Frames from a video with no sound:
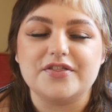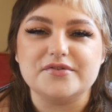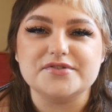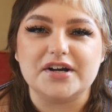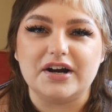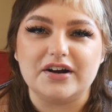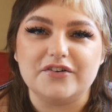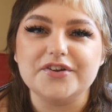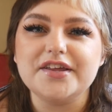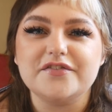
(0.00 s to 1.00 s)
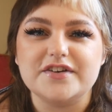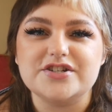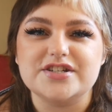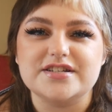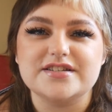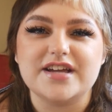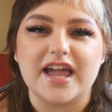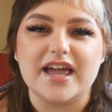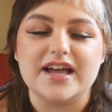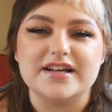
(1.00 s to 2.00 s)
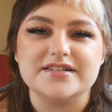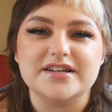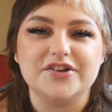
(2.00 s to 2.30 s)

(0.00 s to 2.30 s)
those are really efficient and